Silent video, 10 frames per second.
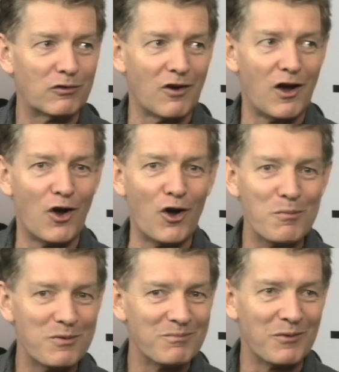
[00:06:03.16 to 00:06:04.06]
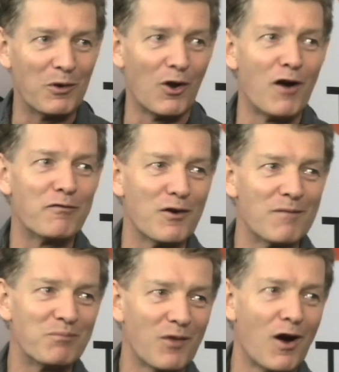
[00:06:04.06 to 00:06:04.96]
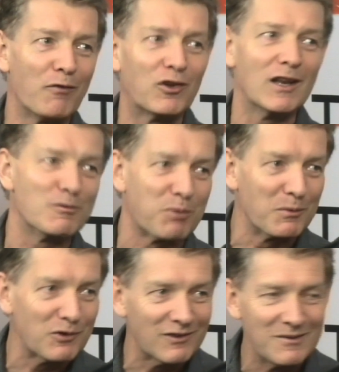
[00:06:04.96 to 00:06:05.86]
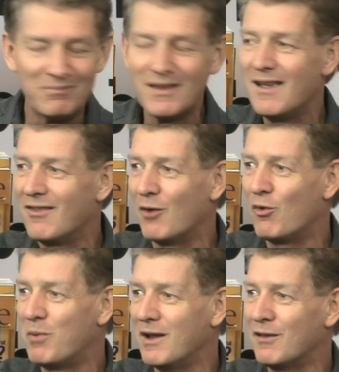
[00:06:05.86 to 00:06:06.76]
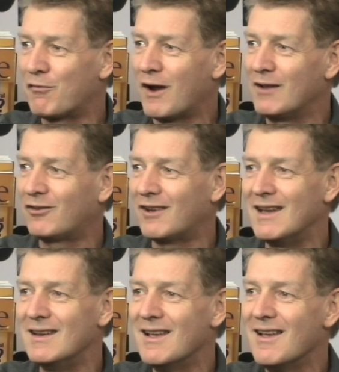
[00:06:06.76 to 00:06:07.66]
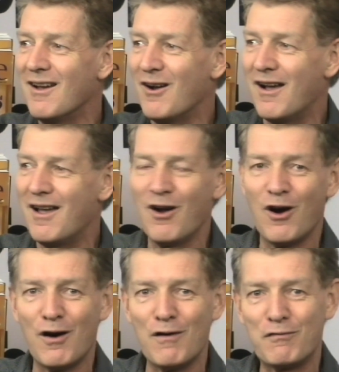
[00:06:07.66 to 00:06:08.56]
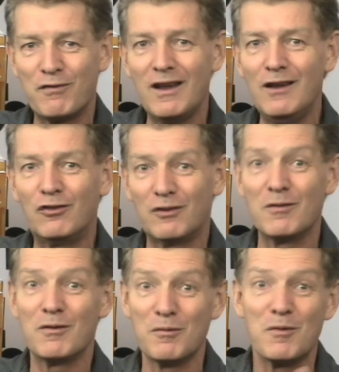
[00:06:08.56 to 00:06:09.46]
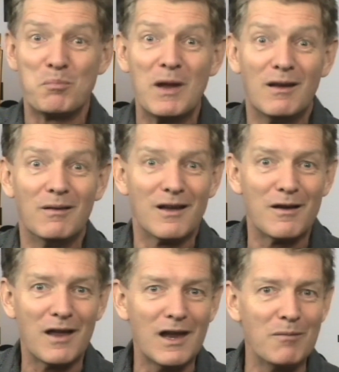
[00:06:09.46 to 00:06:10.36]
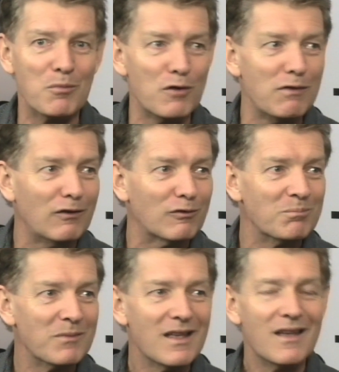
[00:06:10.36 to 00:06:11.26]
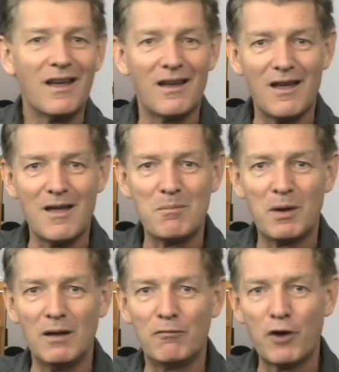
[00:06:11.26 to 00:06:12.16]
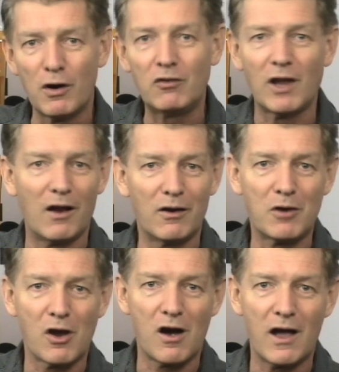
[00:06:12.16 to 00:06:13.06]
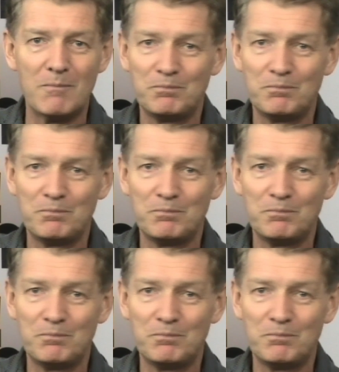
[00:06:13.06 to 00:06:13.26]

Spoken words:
I hope, well, I've said he's promised, that we'll be in the front seat of his big hit movies. But very talented guy.